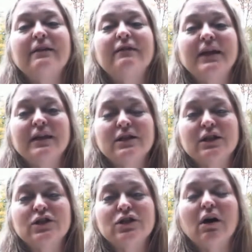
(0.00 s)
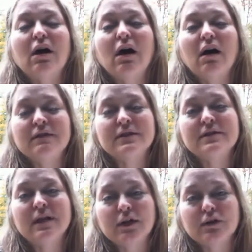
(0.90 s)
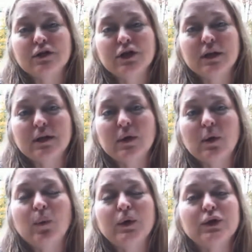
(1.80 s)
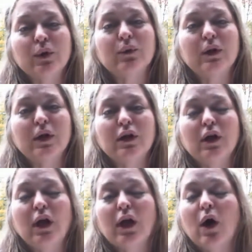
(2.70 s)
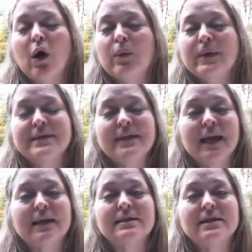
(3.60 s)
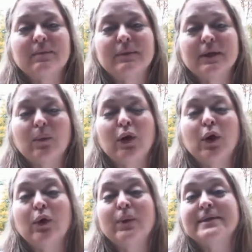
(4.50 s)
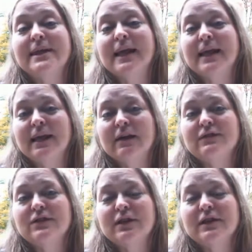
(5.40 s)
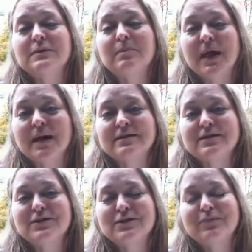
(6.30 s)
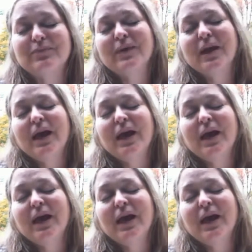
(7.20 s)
take advantage of this energy. We don't always get something. We don't always get a gift this blessed.